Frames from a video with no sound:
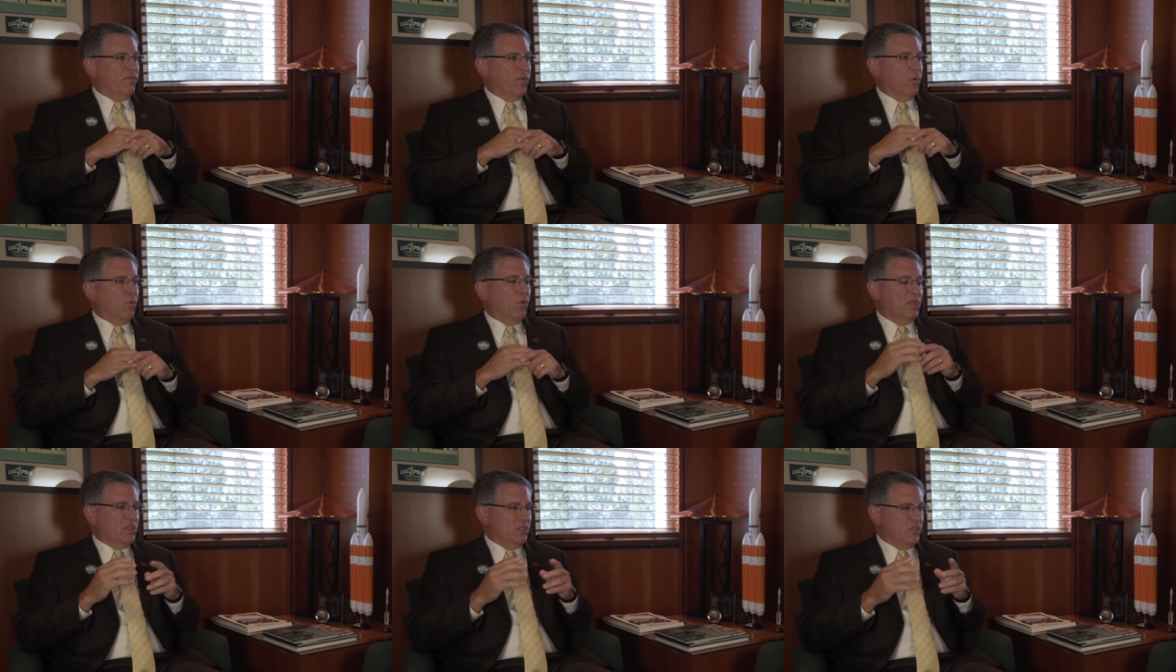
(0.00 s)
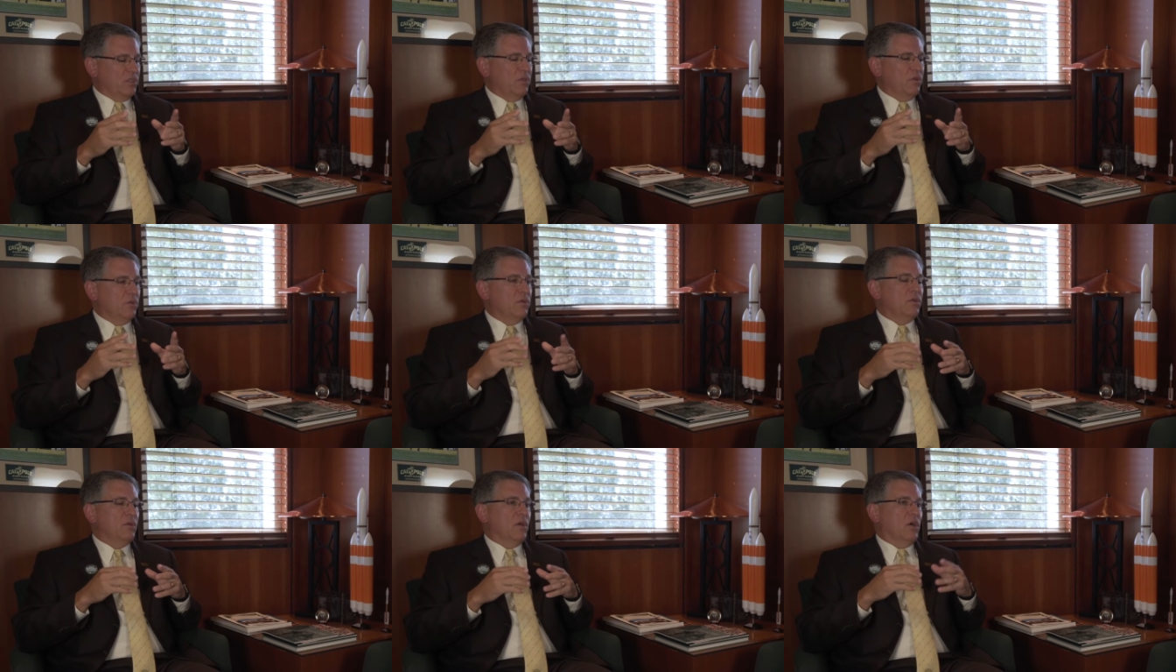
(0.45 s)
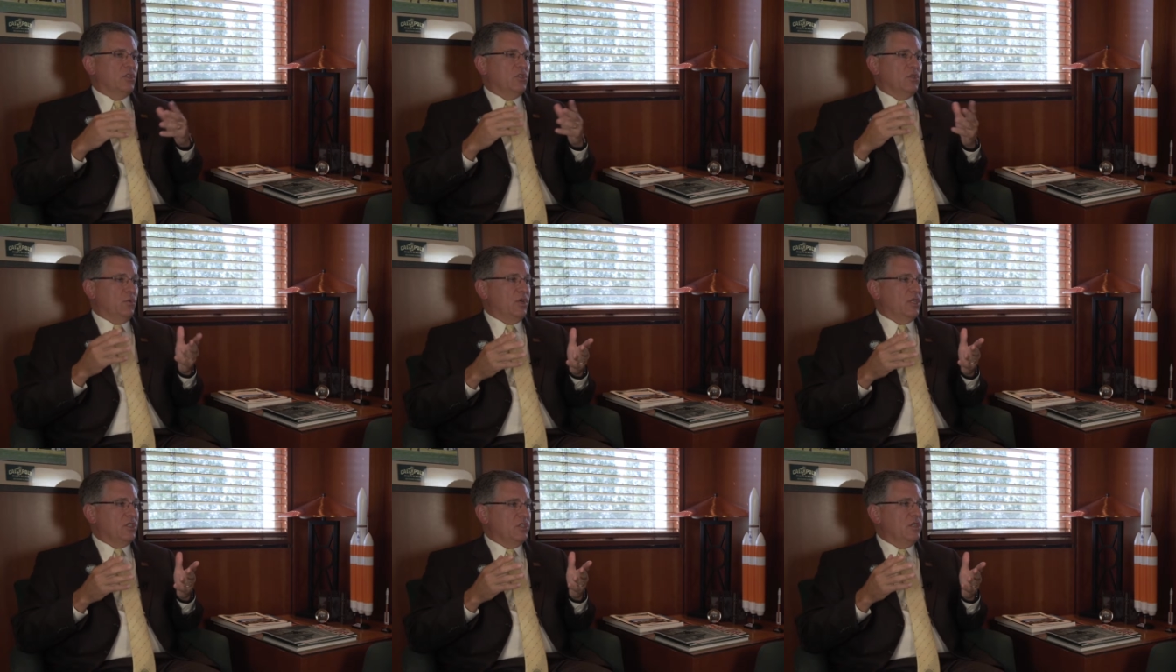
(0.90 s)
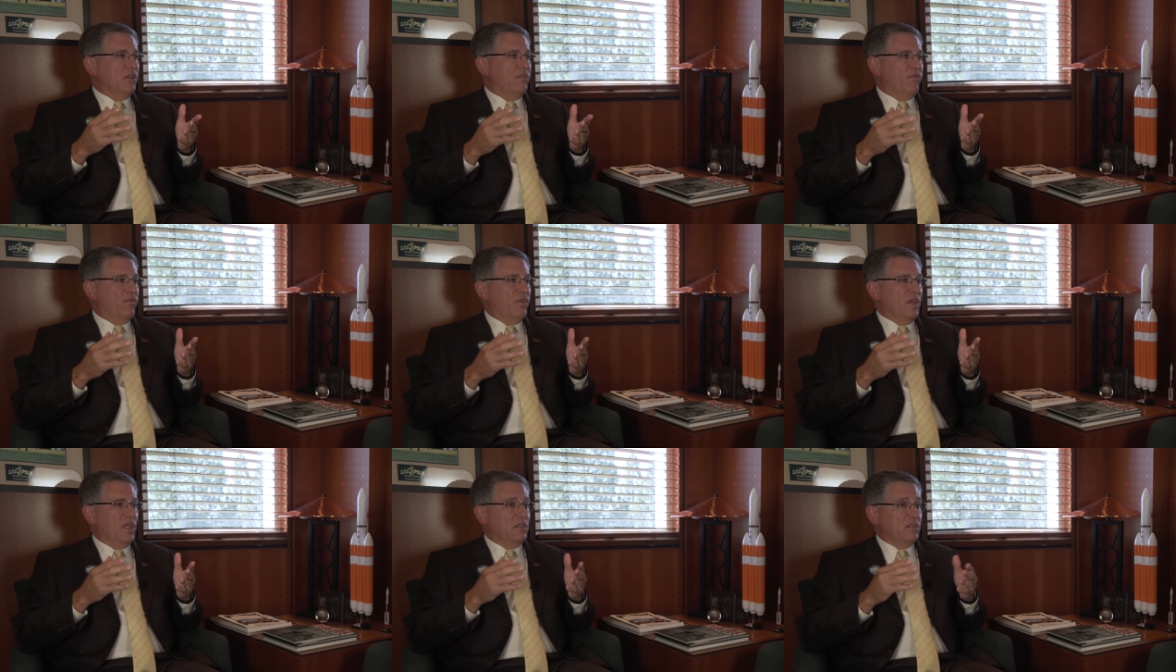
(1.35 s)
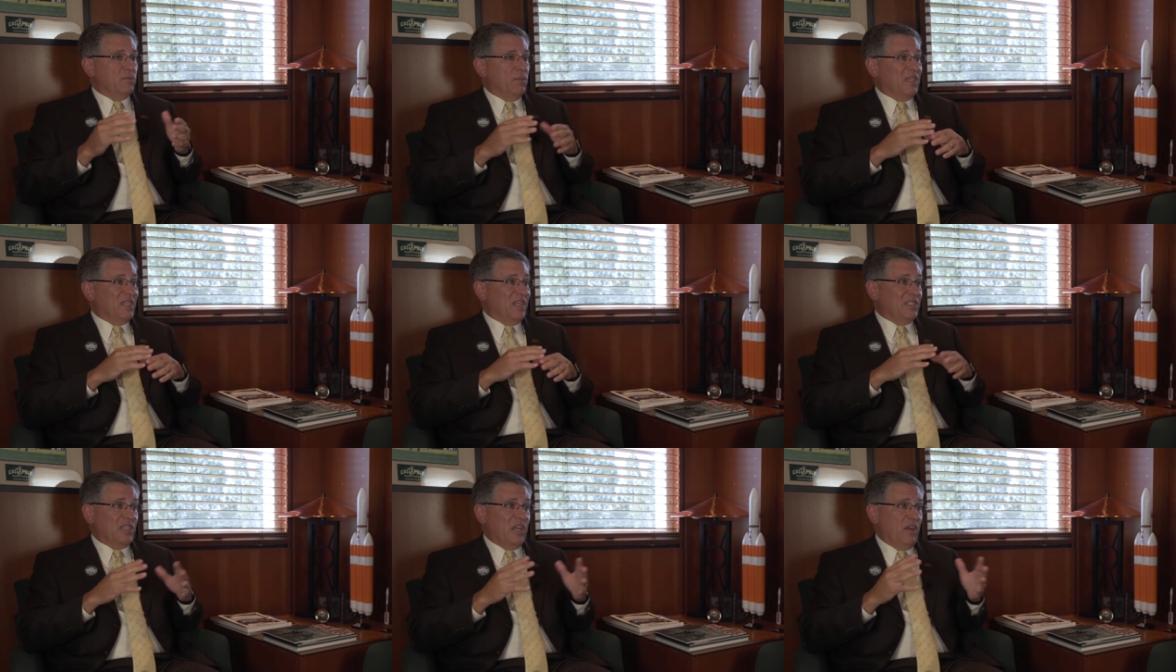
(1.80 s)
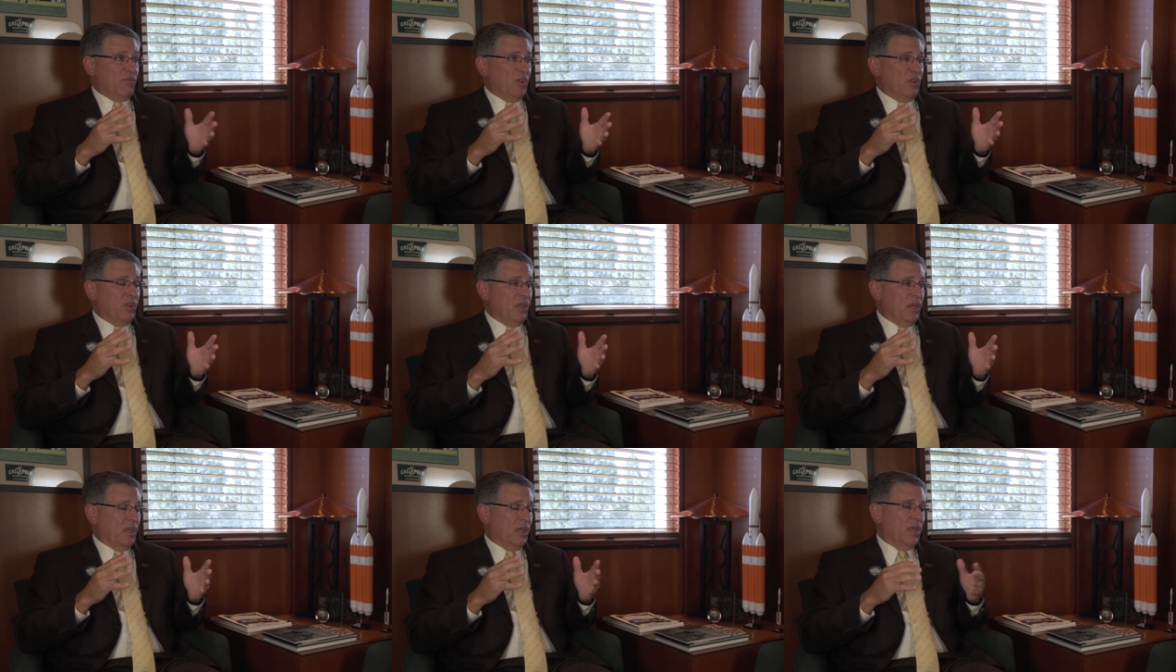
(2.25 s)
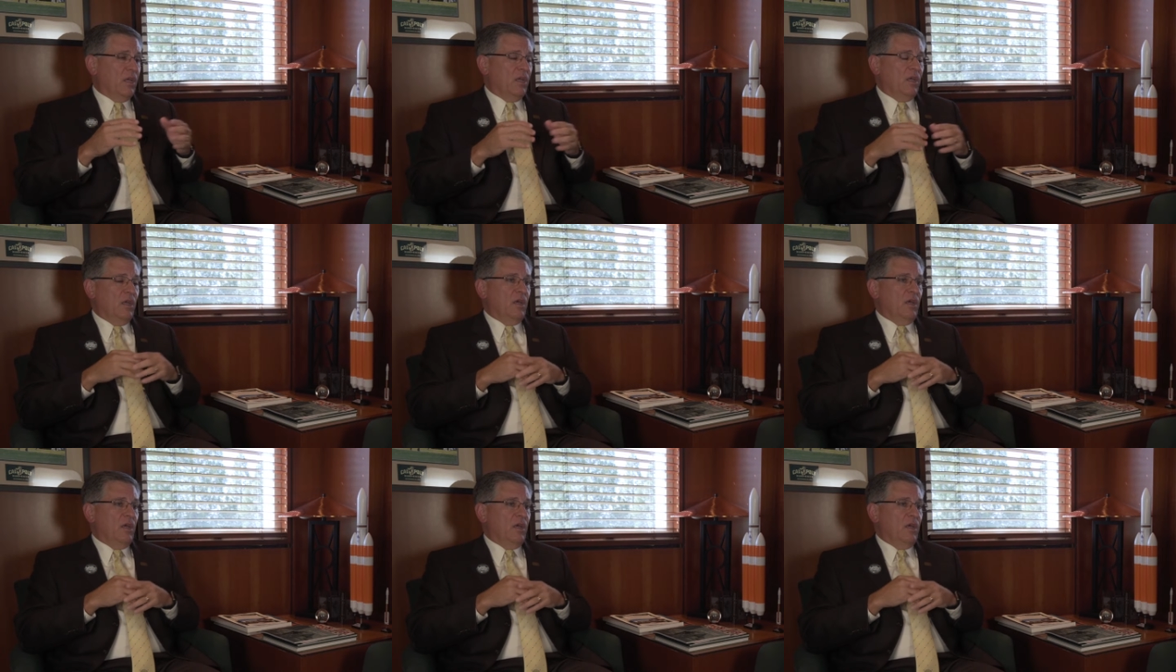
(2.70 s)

For one student, our tuition and fees, but that's everything.